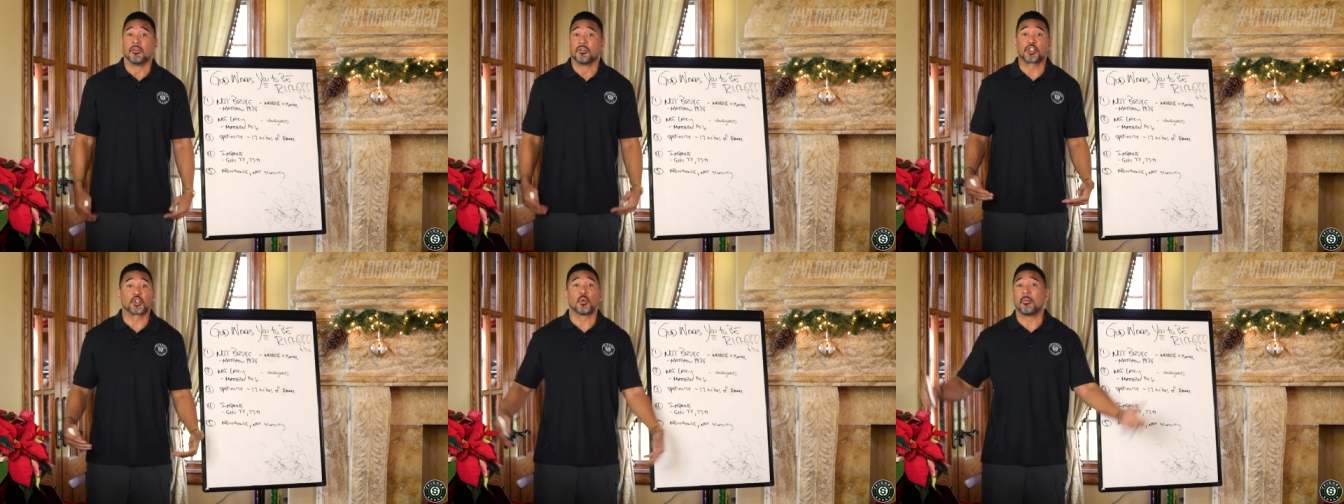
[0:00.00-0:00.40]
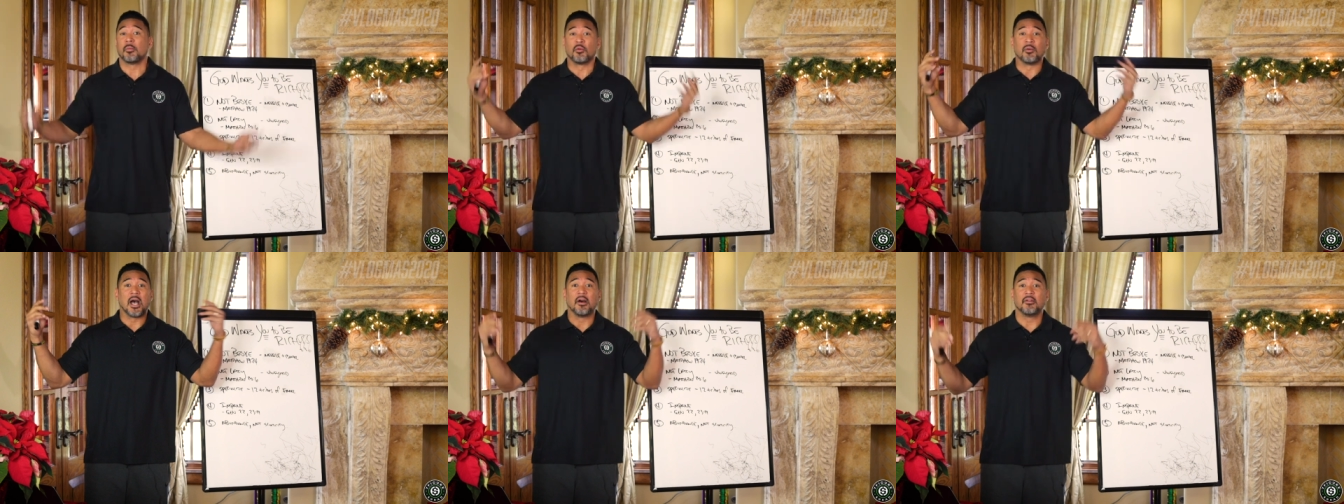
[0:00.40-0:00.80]
swim
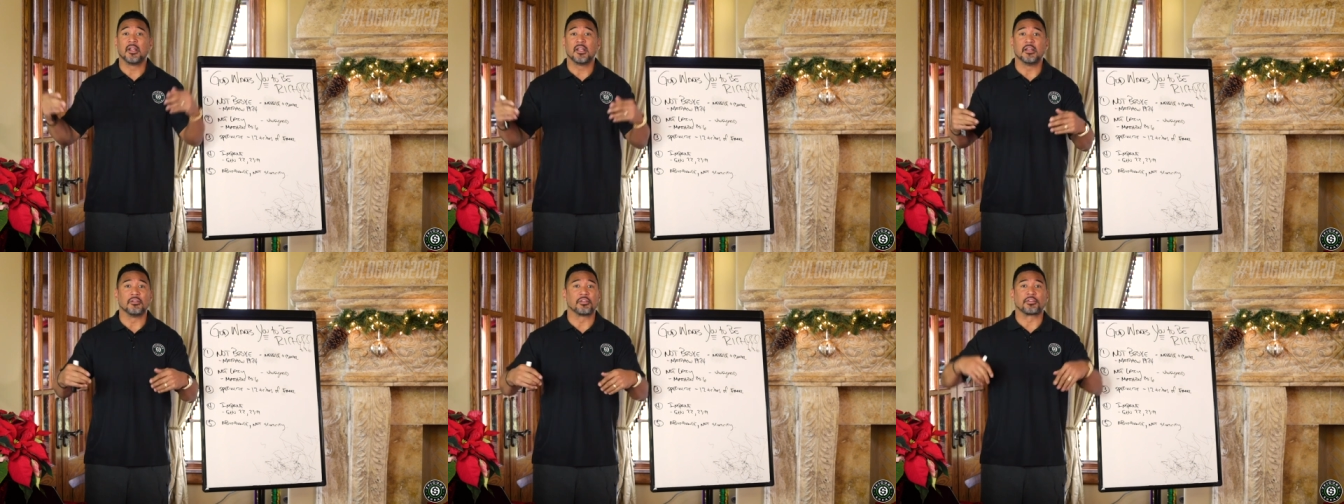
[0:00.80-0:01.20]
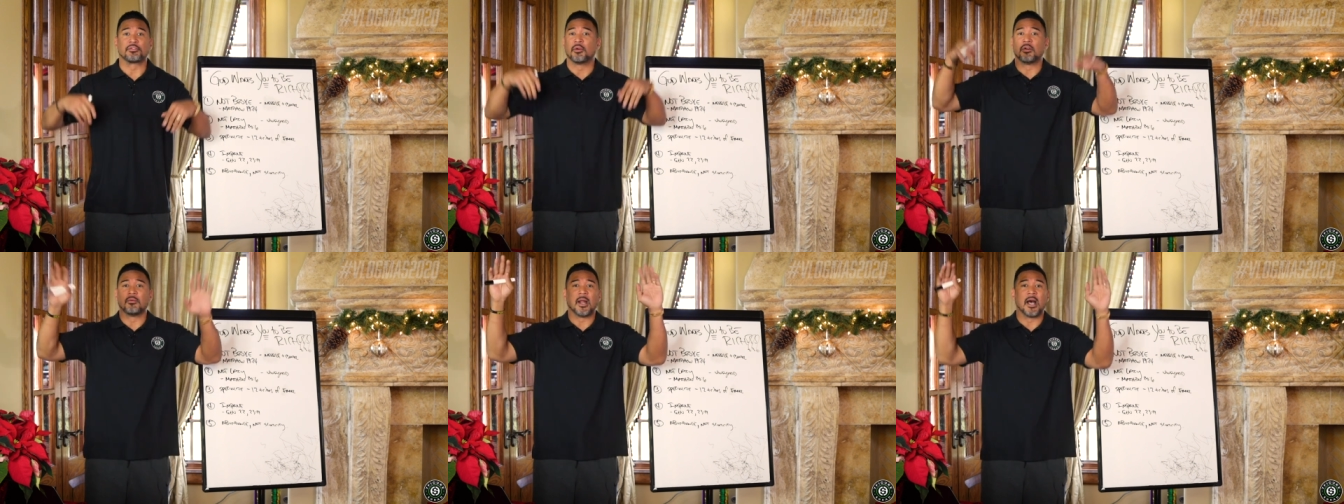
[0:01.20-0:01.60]
around in and
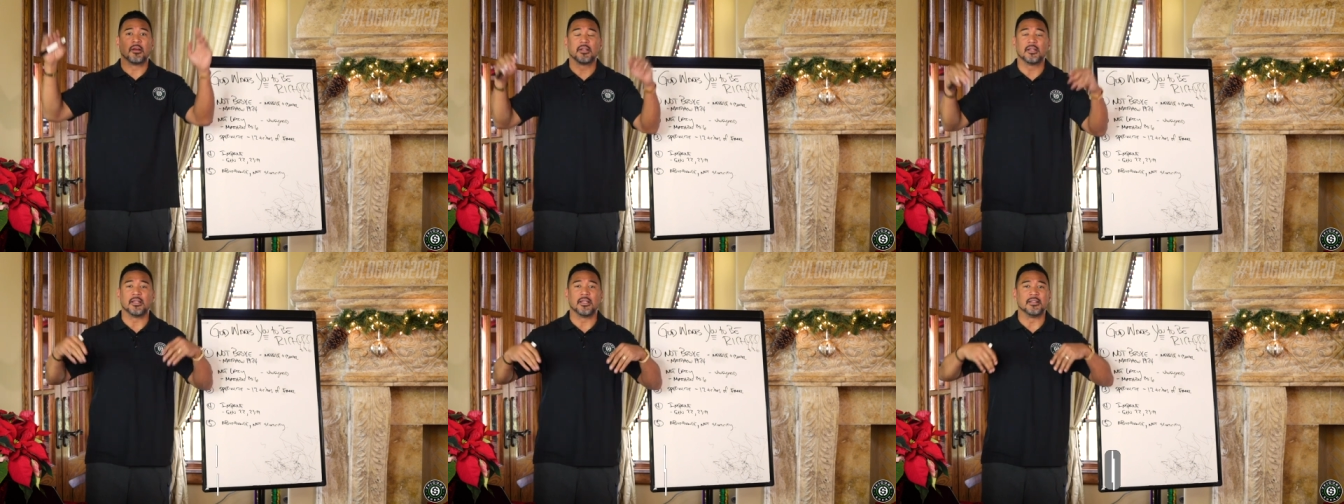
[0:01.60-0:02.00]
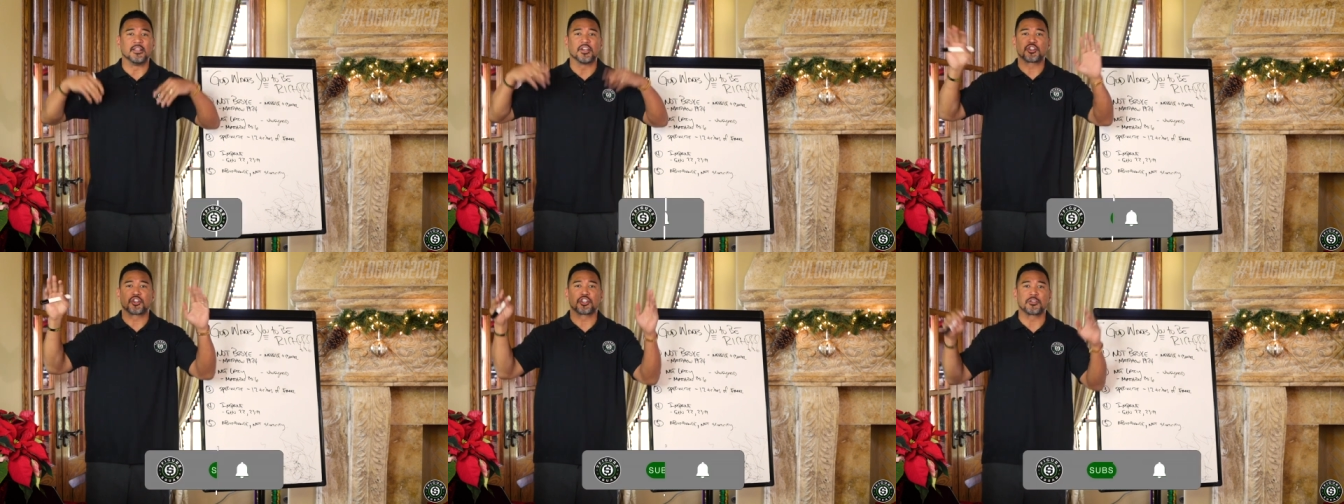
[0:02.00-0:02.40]
throw around in and
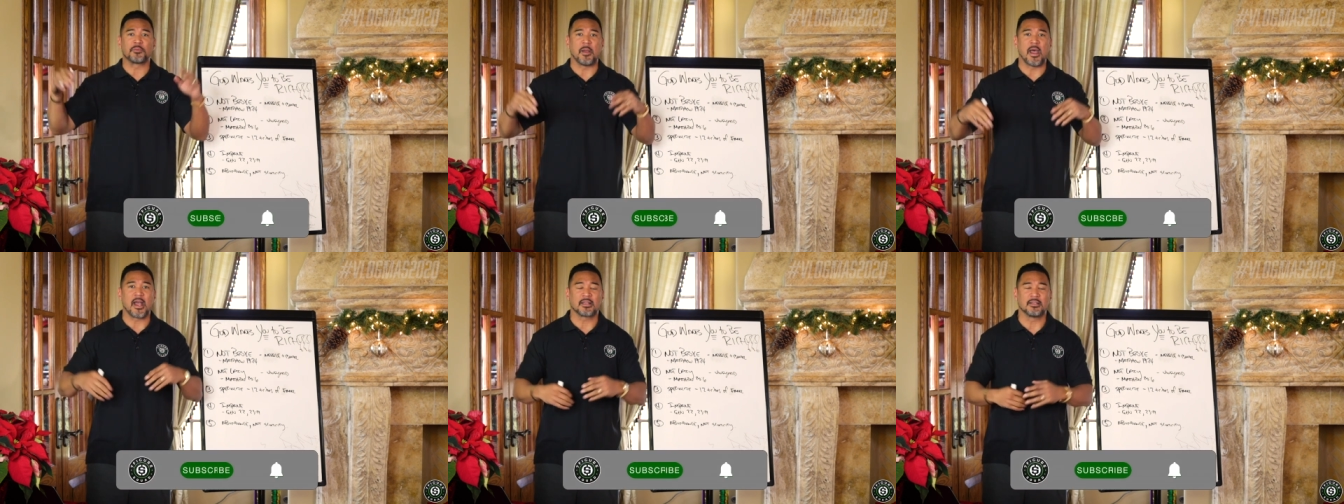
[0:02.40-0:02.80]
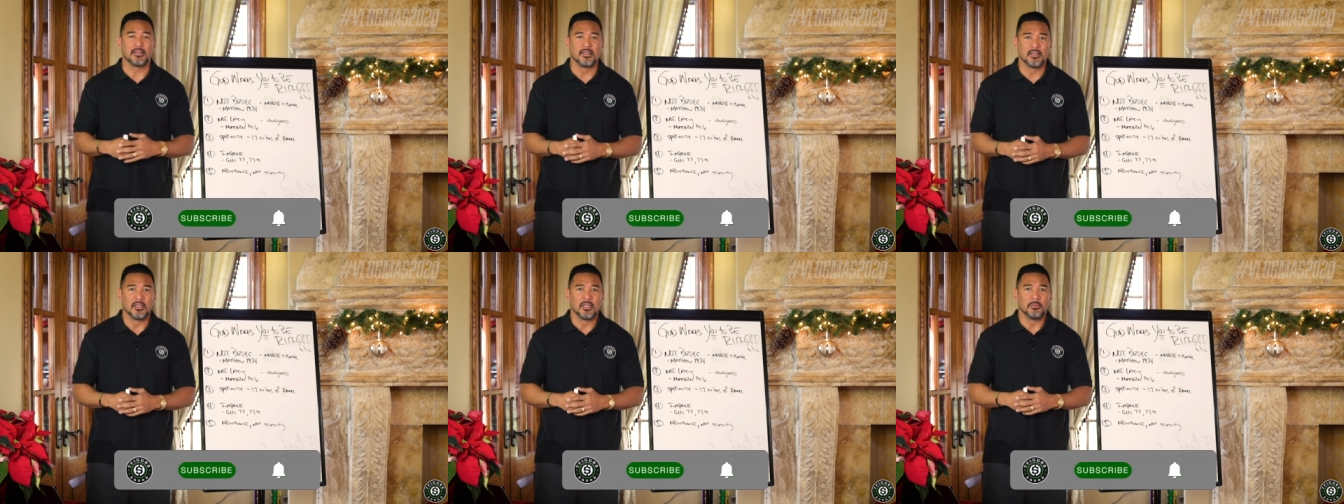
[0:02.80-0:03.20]
disrespect,
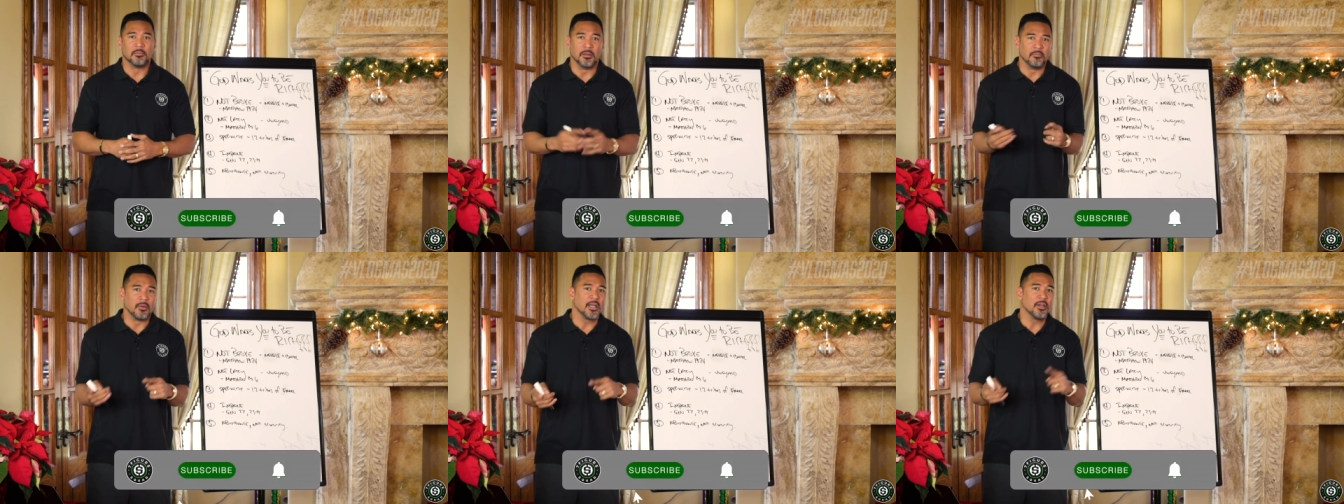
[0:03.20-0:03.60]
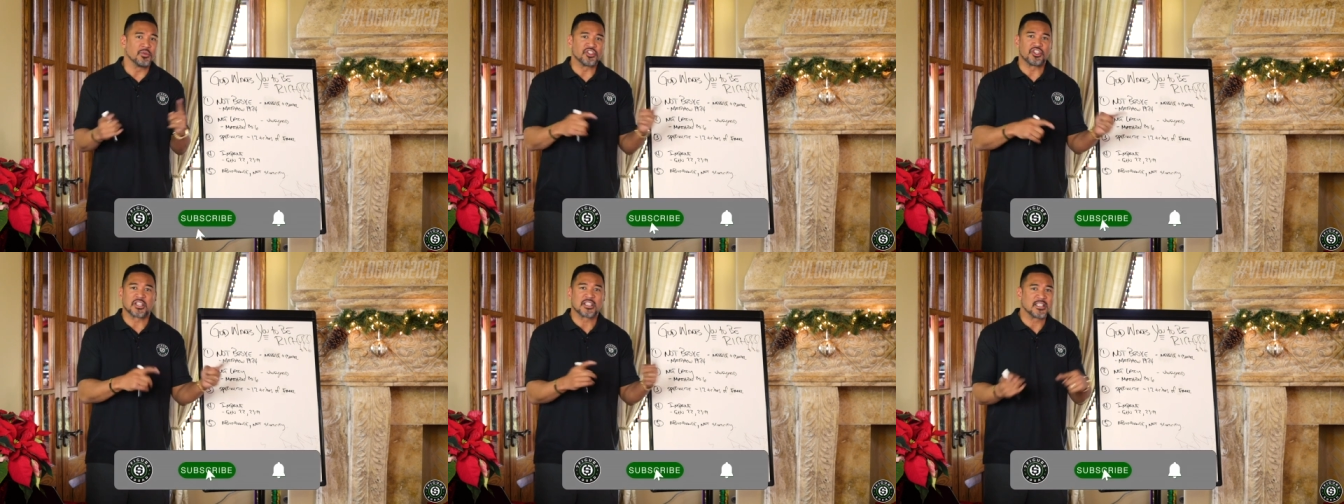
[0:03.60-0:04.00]
but money
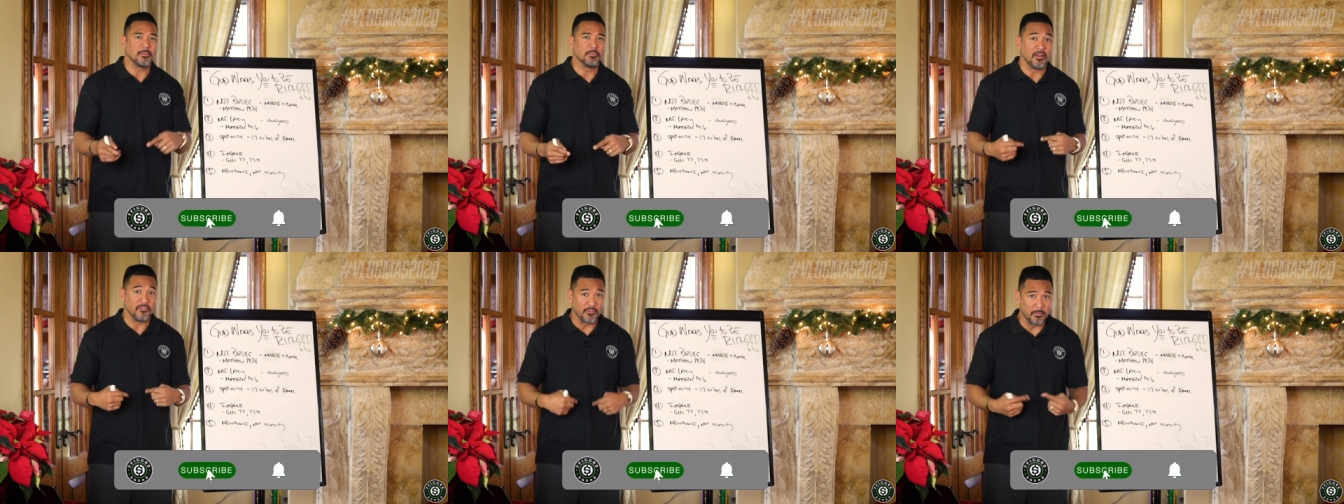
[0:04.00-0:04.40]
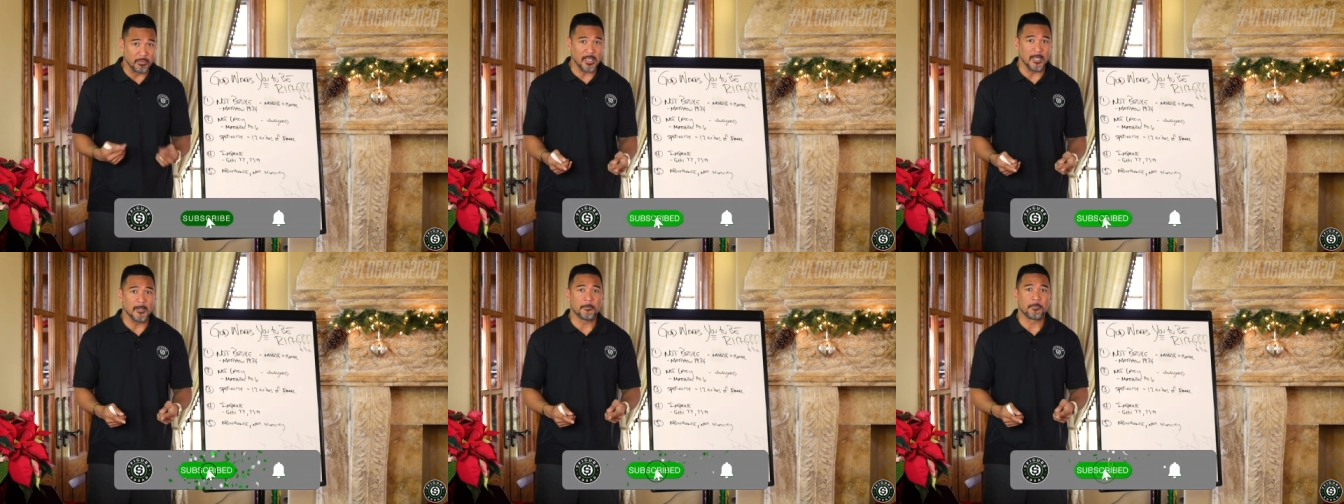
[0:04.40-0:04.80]
was just simply for
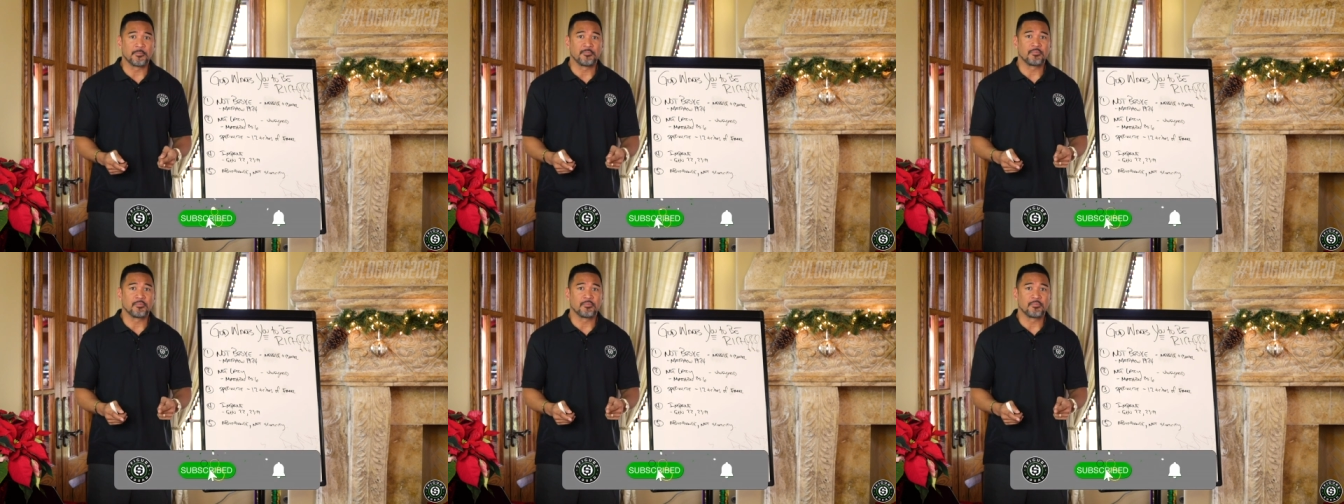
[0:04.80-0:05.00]
me,